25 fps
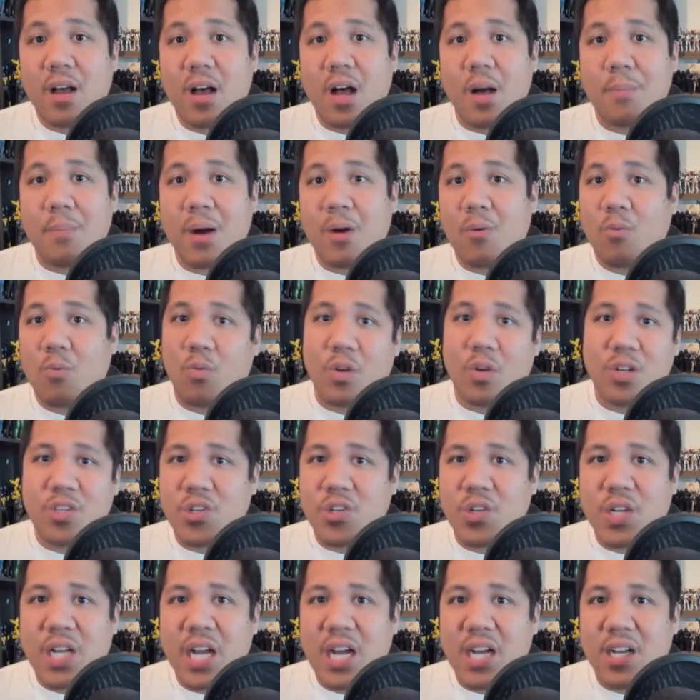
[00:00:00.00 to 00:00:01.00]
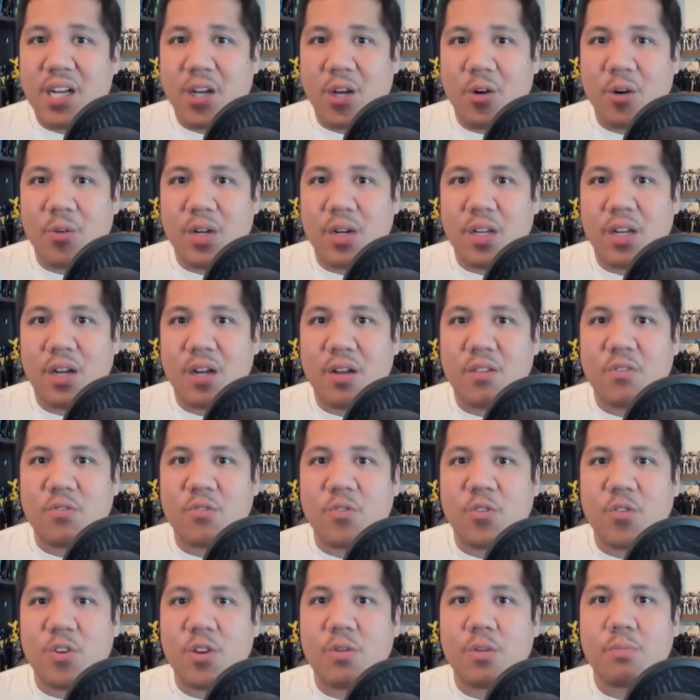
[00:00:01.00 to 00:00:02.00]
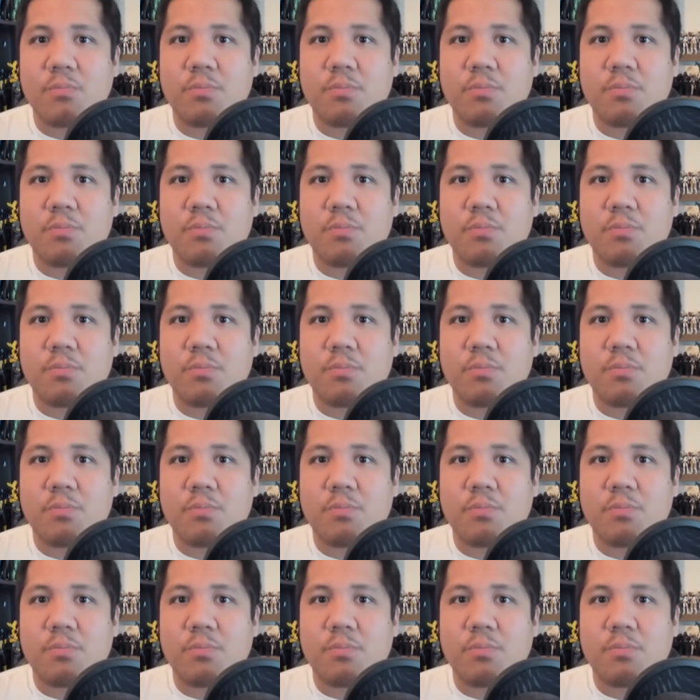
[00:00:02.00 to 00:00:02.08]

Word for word: about what you got going on for your